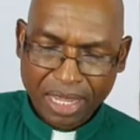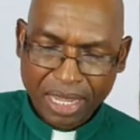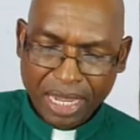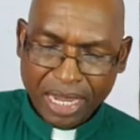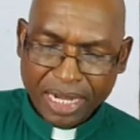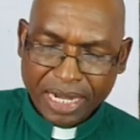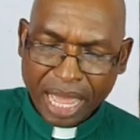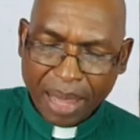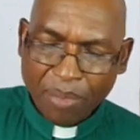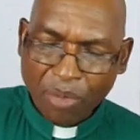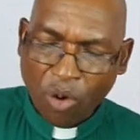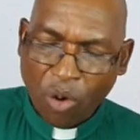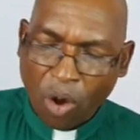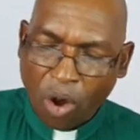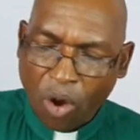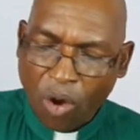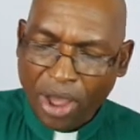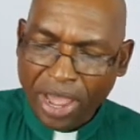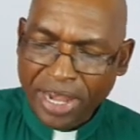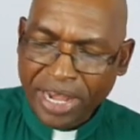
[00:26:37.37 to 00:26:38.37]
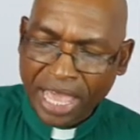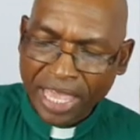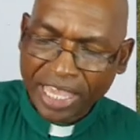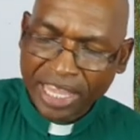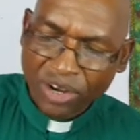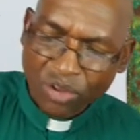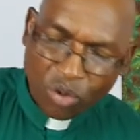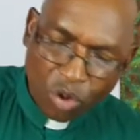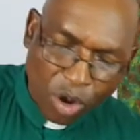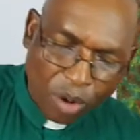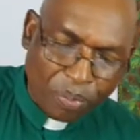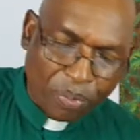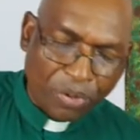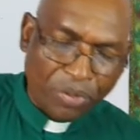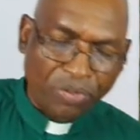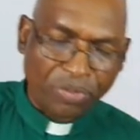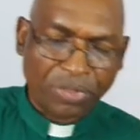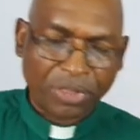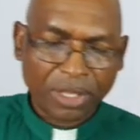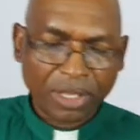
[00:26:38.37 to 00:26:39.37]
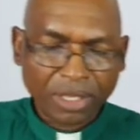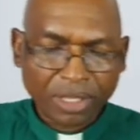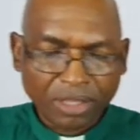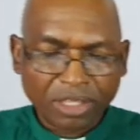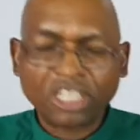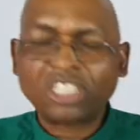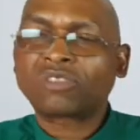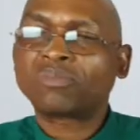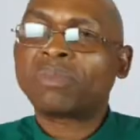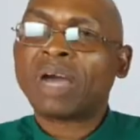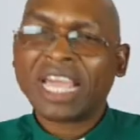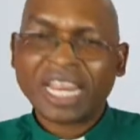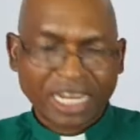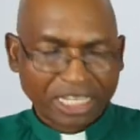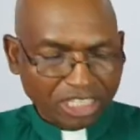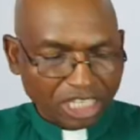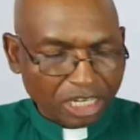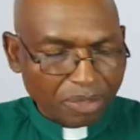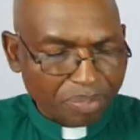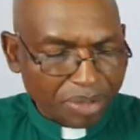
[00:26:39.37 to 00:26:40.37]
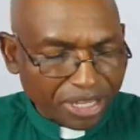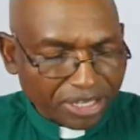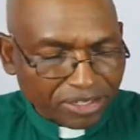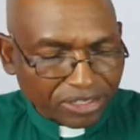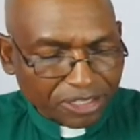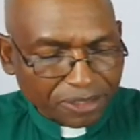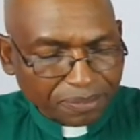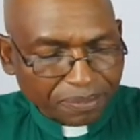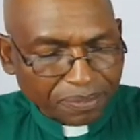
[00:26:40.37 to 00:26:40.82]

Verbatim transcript: and I'm whole, and I can cope with these minor setbacks.